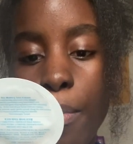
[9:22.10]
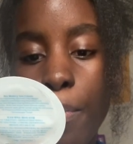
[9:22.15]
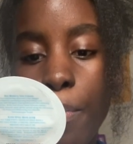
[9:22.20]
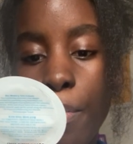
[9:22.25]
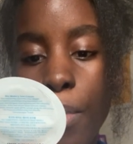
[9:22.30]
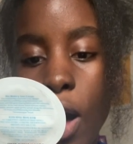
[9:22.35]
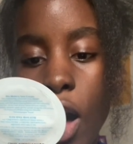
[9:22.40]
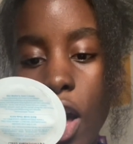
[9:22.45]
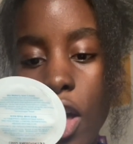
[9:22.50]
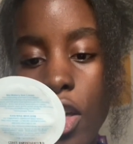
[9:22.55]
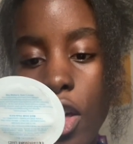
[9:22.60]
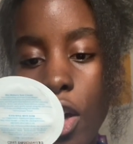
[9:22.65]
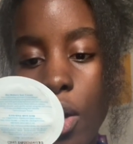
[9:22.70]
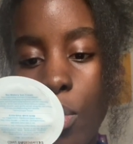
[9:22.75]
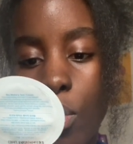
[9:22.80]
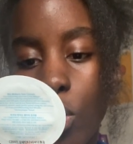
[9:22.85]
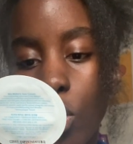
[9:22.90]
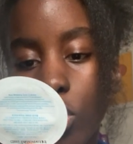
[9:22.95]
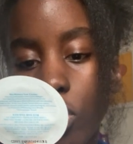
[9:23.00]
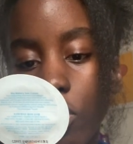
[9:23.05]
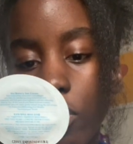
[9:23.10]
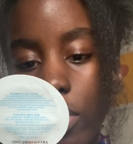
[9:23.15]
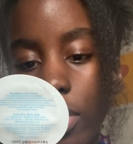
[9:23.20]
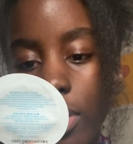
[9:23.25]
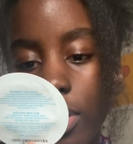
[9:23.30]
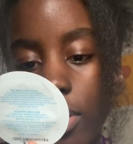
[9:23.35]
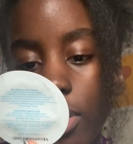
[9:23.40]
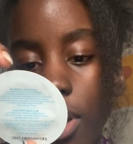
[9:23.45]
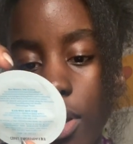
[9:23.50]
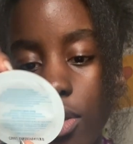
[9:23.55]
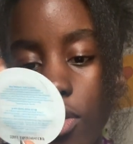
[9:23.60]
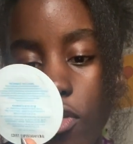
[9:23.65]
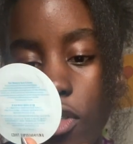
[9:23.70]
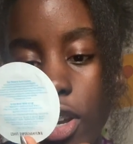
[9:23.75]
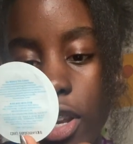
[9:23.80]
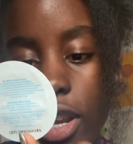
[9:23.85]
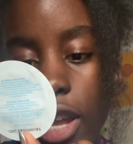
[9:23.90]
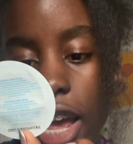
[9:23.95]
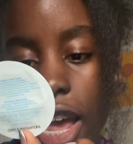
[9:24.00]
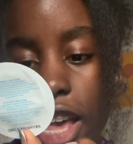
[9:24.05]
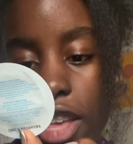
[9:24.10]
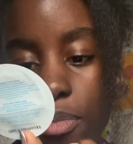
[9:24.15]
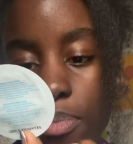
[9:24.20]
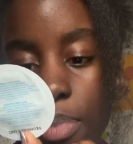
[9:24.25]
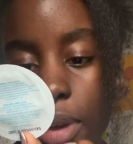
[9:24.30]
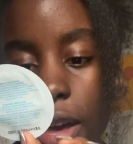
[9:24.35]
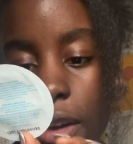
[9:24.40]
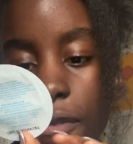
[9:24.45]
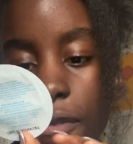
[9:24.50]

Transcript: Bio Watery Sunscreen SPF